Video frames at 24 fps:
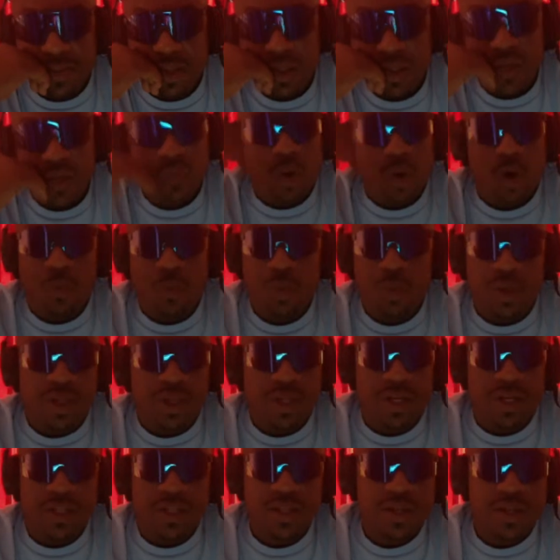You won't be able to
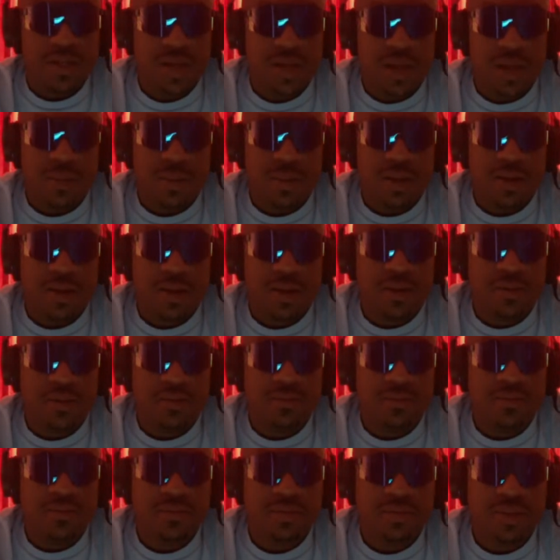get that top back on.
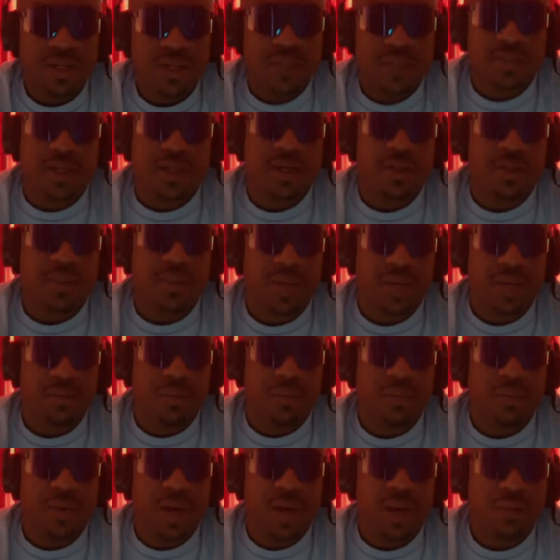It's going to become
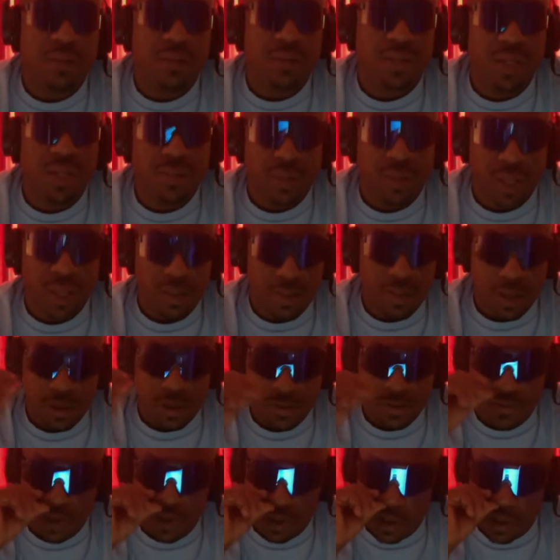a problem. It's going to become an
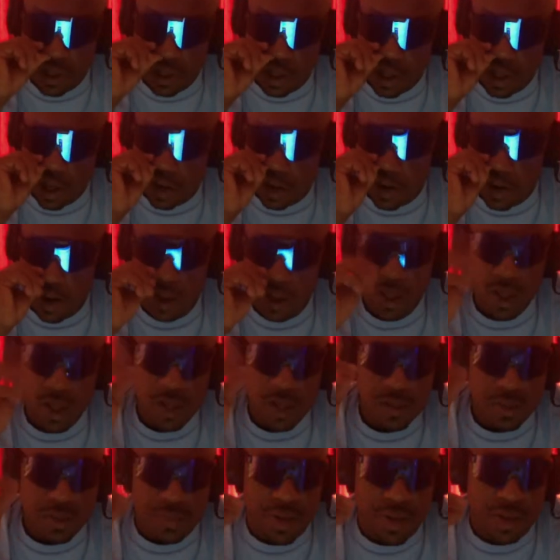issue for you. All right.
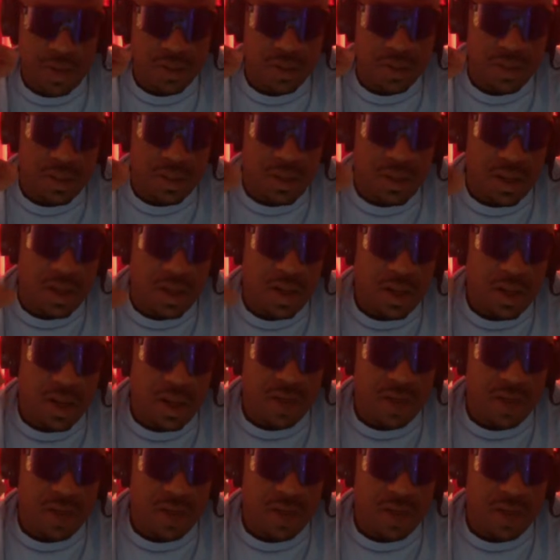So pay attention to that.